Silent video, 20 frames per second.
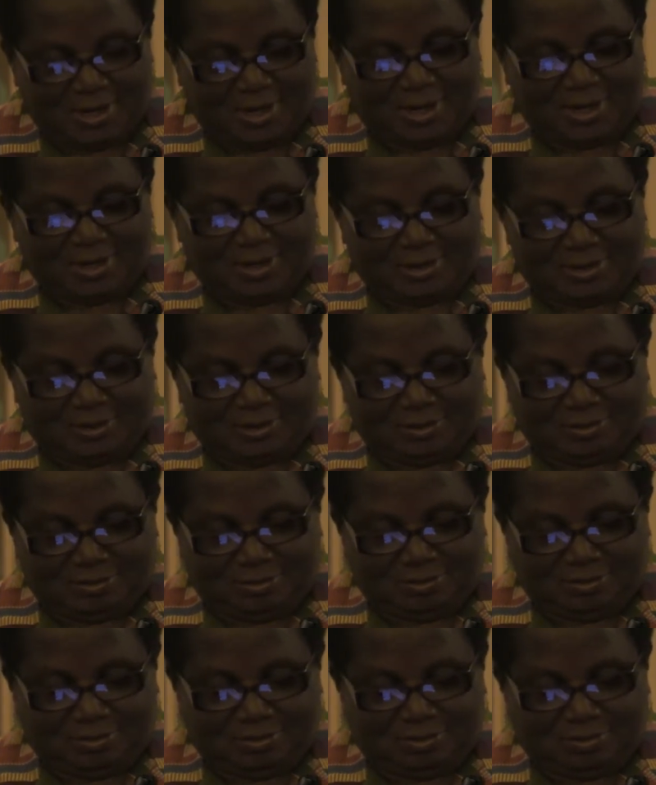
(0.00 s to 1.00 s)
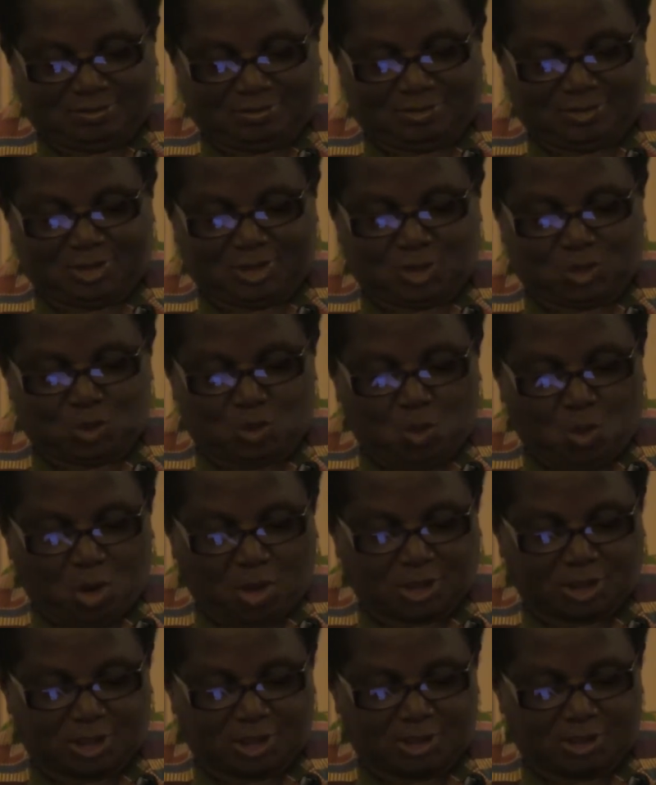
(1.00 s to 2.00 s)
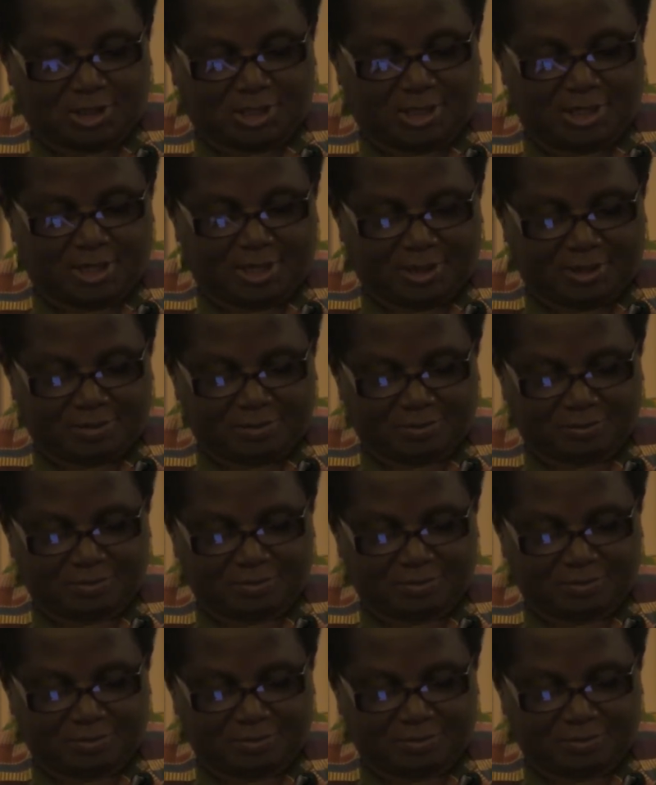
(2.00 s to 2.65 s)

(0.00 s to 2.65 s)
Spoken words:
I just walked in here,